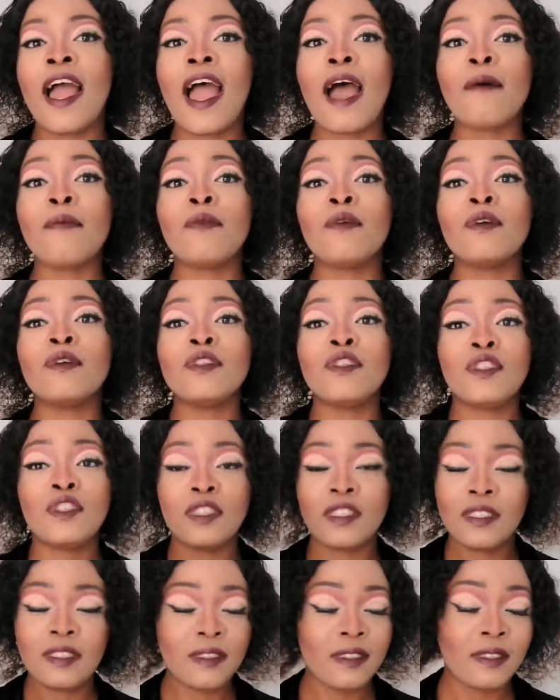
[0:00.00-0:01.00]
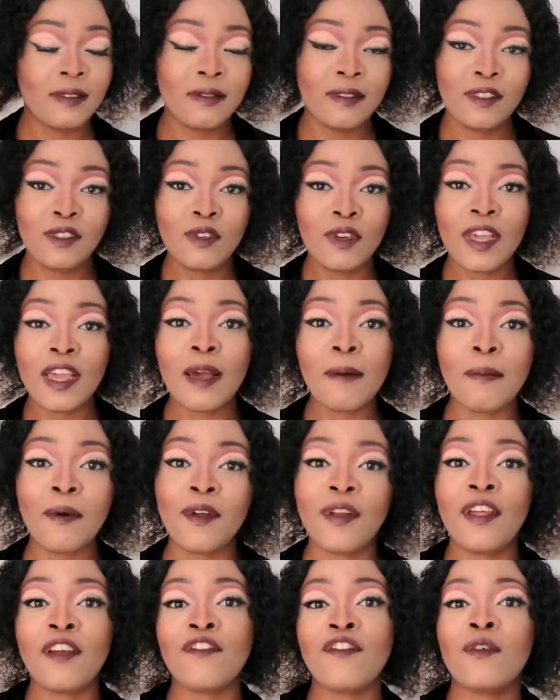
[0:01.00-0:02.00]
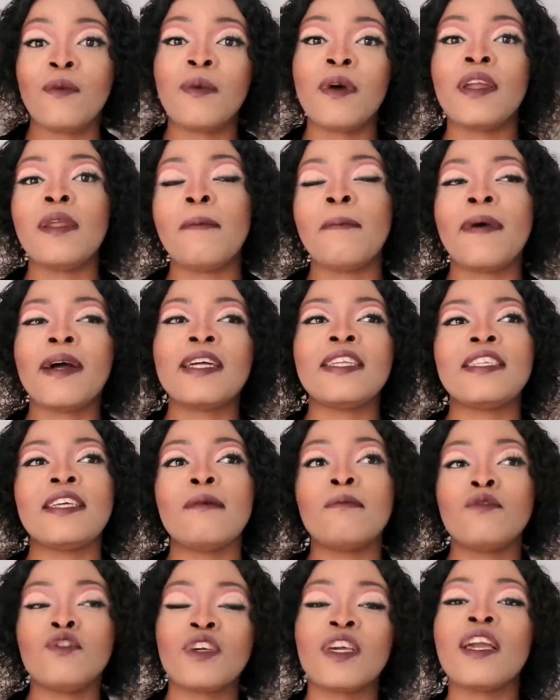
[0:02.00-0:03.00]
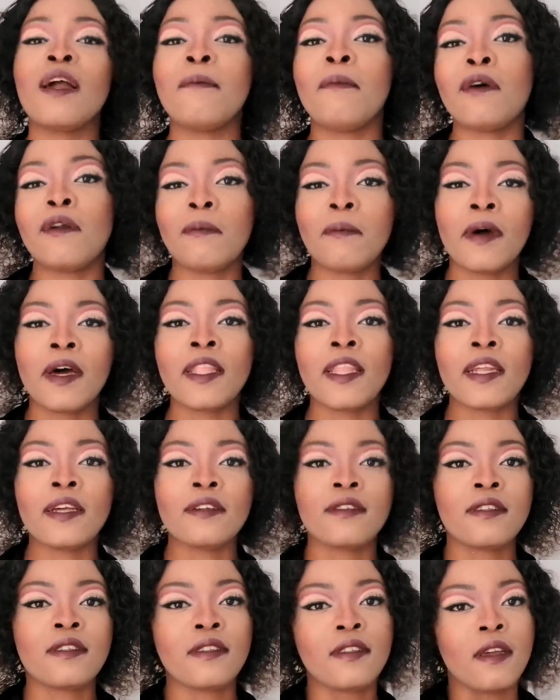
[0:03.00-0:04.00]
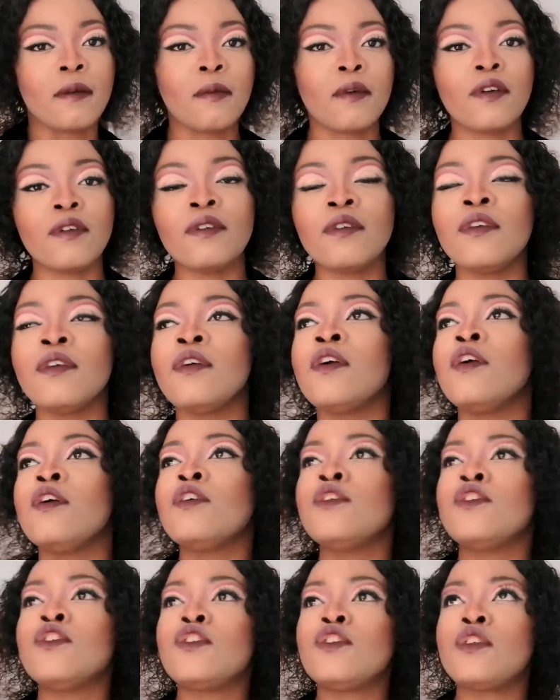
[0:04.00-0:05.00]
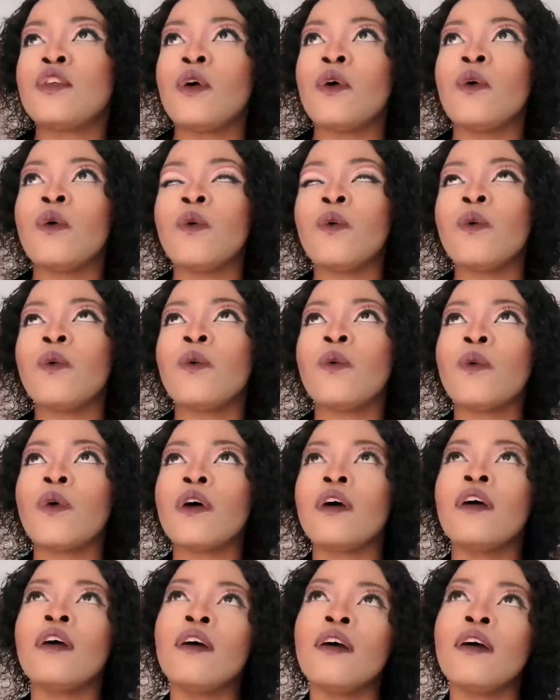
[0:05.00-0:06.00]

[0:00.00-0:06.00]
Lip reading: I'm not talking about everybody, but I'm talking about mothers. Well, so